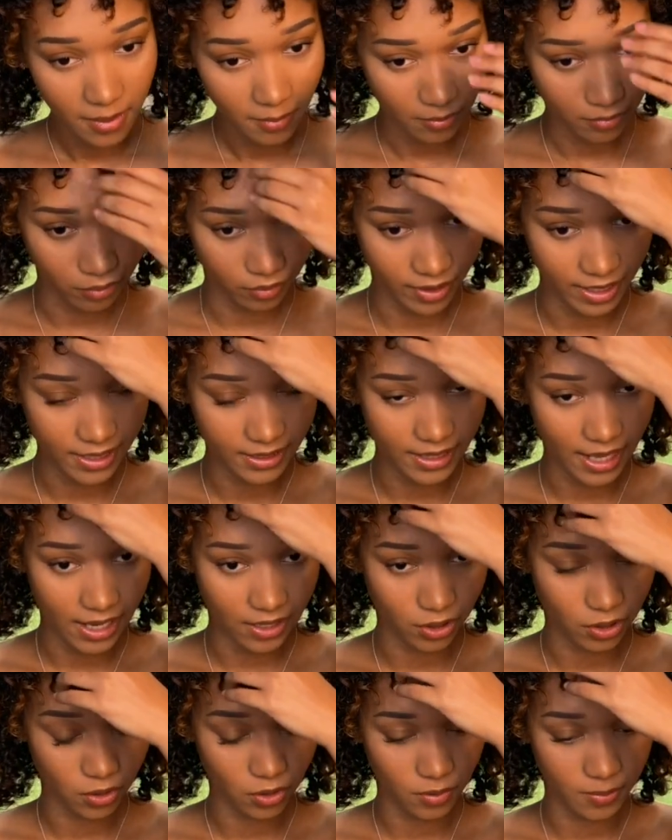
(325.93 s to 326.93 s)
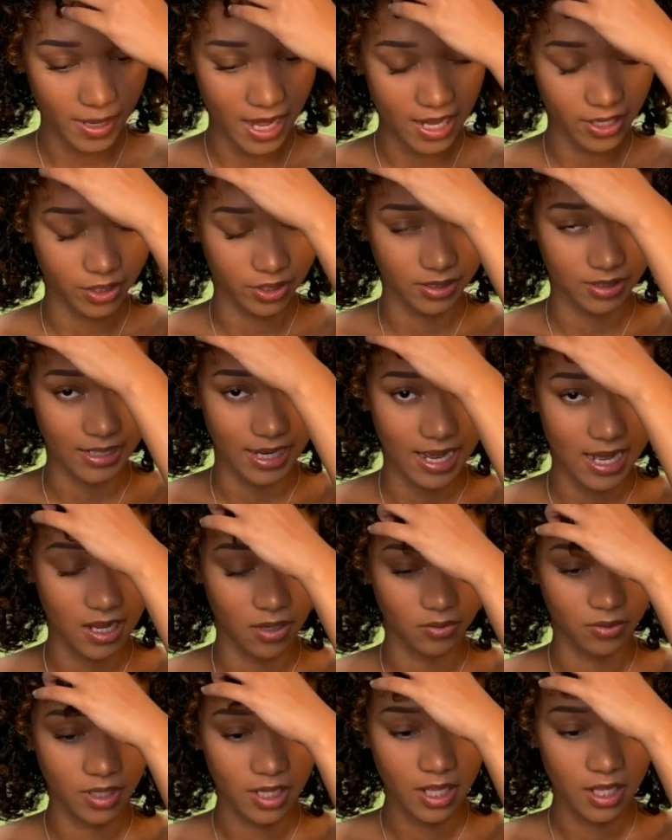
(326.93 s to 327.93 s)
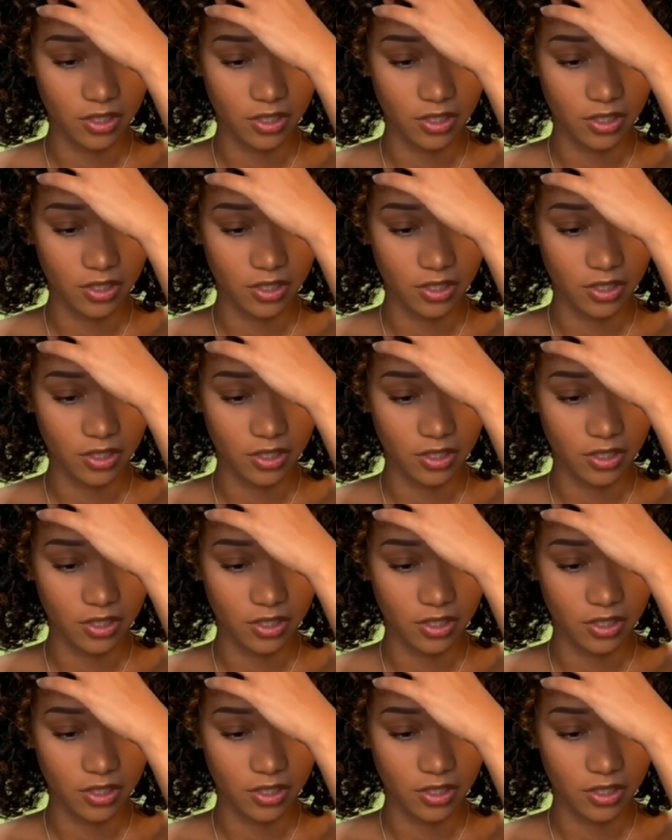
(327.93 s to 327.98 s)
break that curl pattern down.